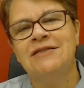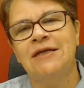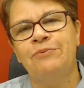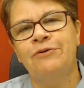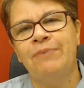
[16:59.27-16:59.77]

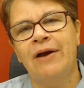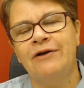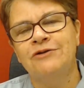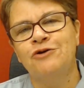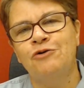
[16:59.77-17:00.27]
he
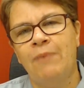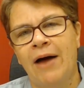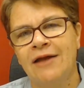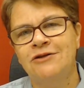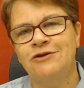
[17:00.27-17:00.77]
prepared to go
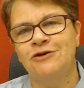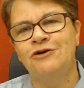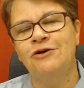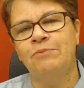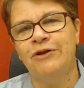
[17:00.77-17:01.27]
back
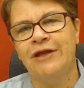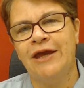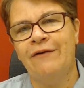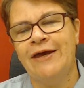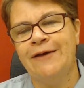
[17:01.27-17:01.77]
to
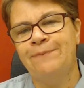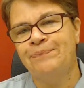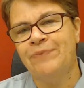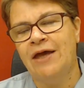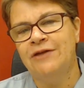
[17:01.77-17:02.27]
Bulgaria
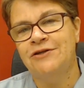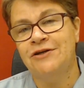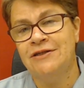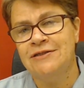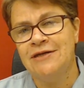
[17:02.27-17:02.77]
and to
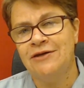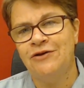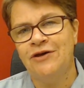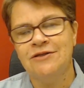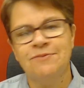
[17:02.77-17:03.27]

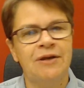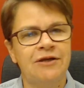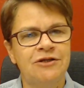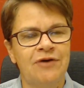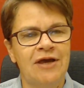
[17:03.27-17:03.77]
continue his ministry